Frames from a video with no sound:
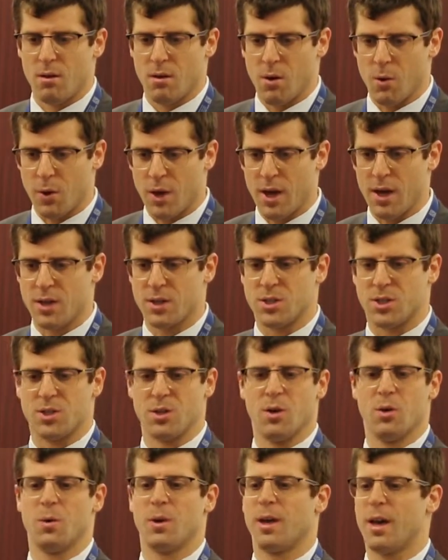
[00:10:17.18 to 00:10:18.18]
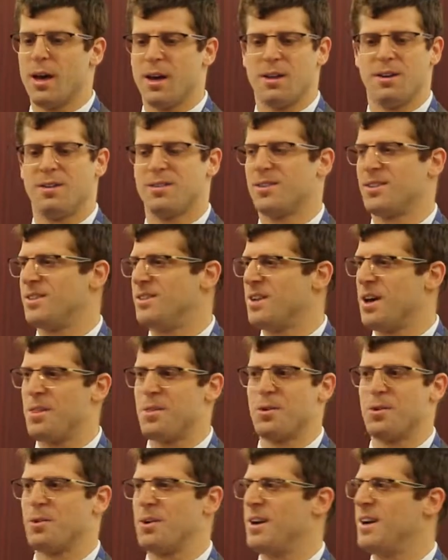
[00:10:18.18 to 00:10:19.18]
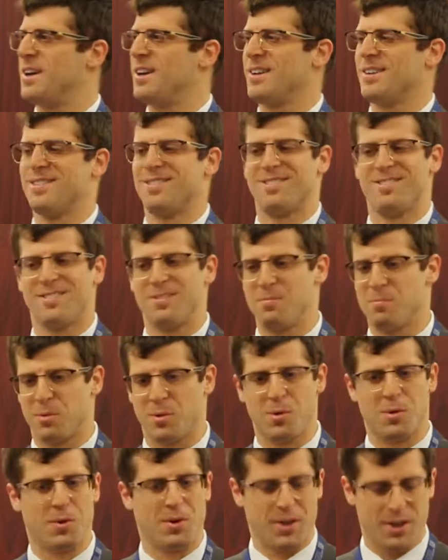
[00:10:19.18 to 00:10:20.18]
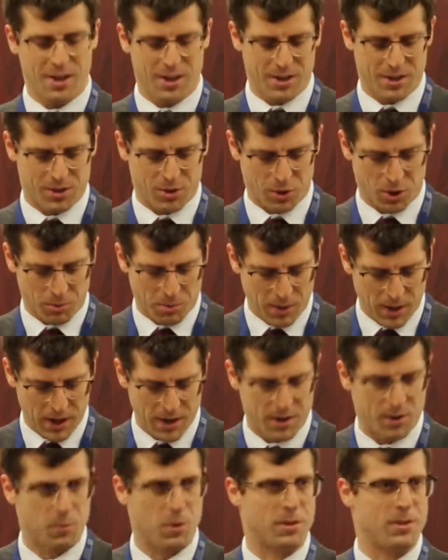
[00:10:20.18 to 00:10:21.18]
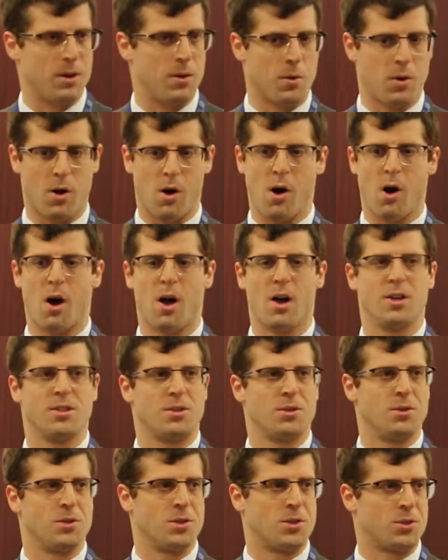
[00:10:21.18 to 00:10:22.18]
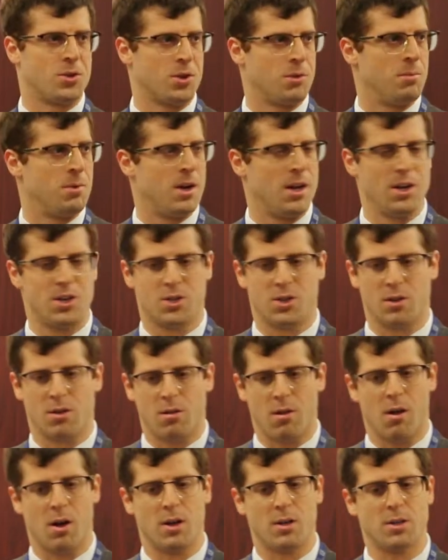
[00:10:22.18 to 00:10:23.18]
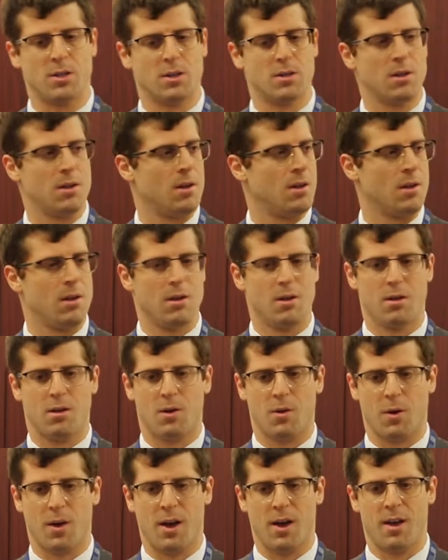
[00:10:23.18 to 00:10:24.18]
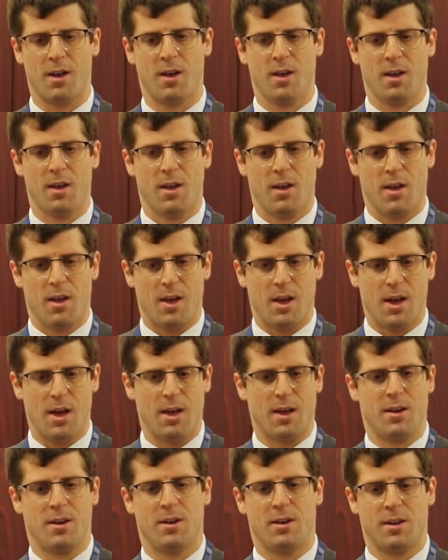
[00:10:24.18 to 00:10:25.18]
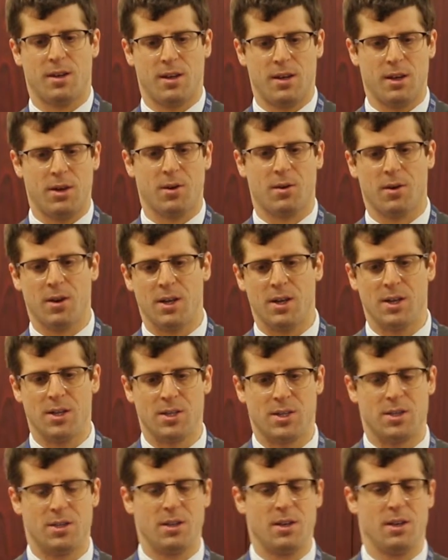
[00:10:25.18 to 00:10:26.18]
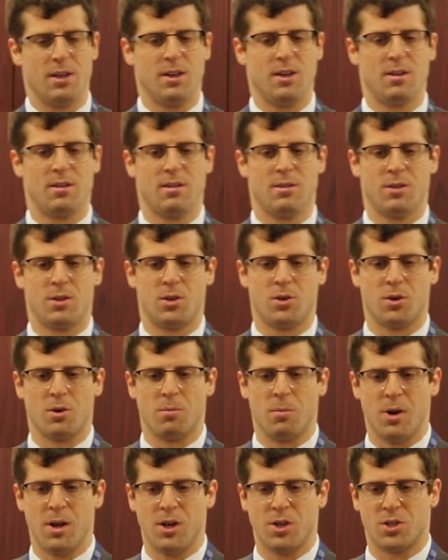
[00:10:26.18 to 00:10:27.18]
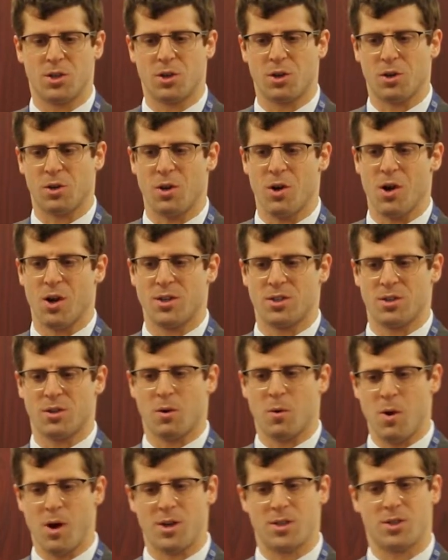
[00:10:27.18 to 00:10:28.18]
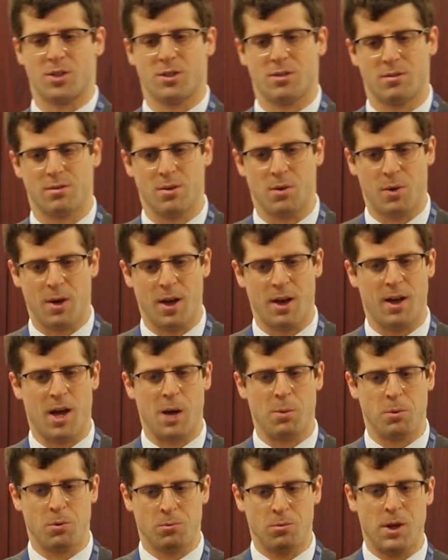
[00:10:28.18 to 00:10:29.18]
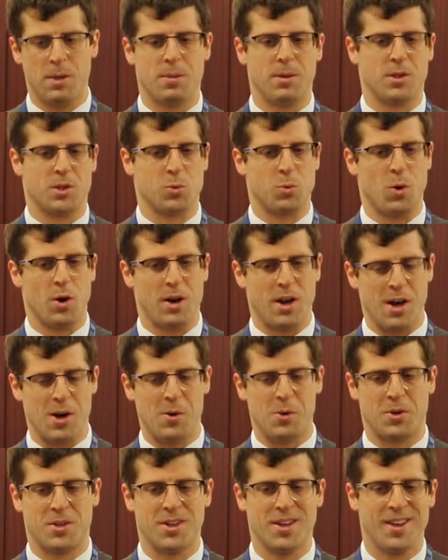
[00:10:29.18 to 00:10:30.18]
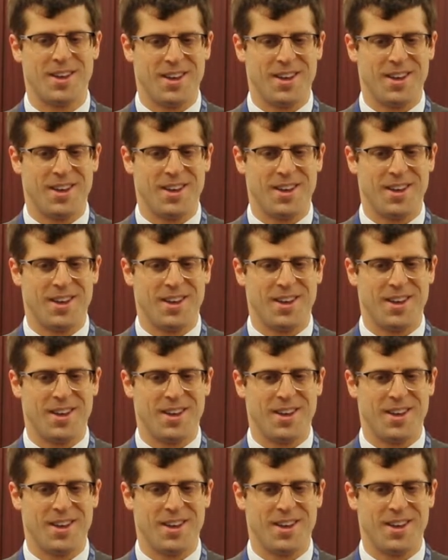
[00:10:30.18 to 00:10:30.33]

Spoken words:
Okay, so again, it's another employee terminated without cause. There's a termination clause. Okay, and here is the termination clause in question. Okay, I will read this one out,